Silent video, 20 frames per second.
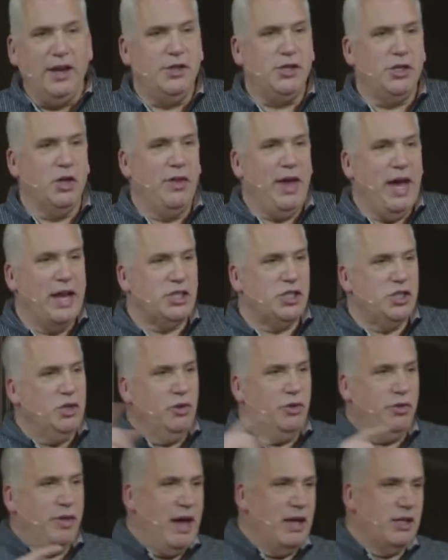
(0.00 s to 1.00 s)
And so that's
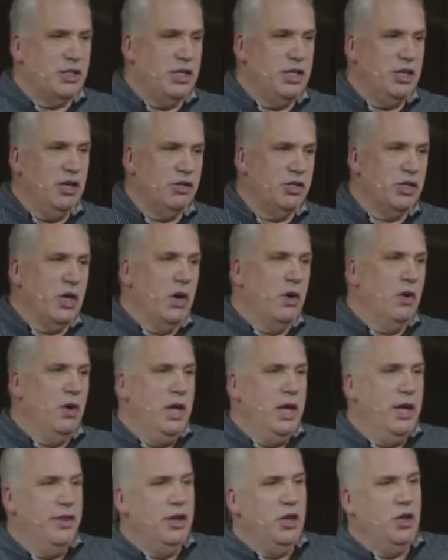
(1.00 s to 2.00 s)
2,000 years
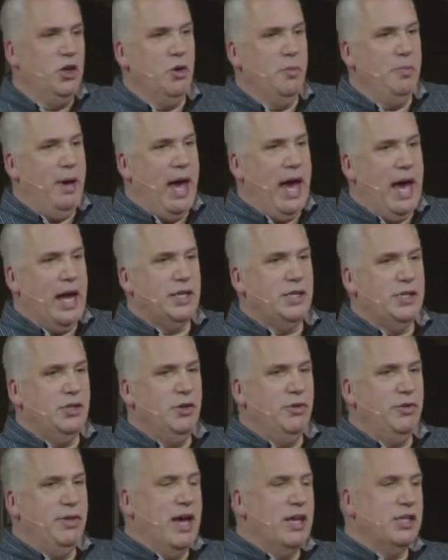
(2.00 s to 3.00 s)
ago. Then you go
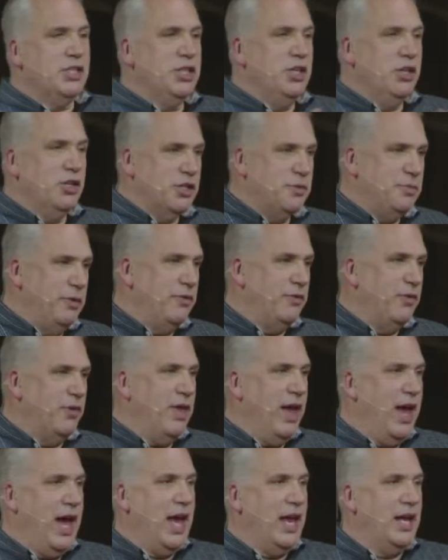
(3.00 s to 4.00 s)
back 2,000 years
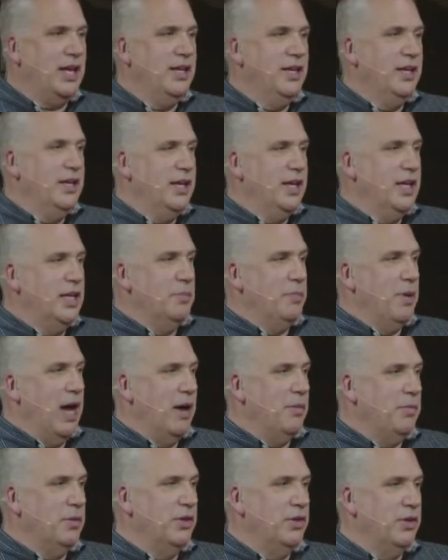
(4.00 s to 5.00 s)
before that in the
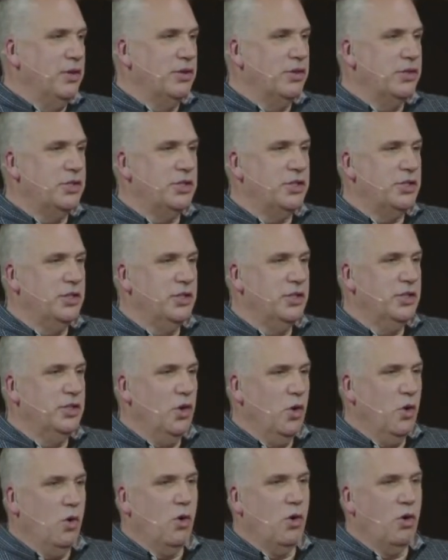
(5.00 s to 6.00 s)
Bible, there's
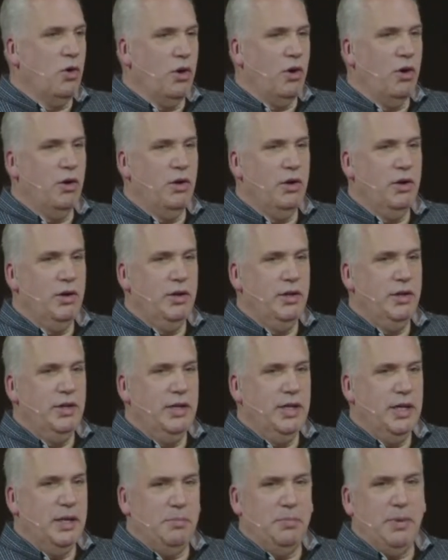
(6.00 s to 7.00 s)
horror
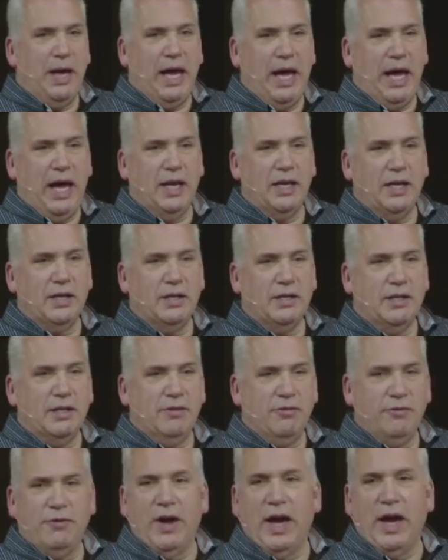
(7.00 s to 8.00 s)
and pain
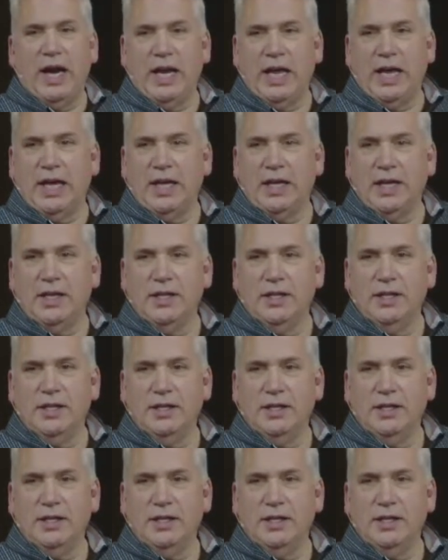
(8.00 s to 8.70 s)
and fighting.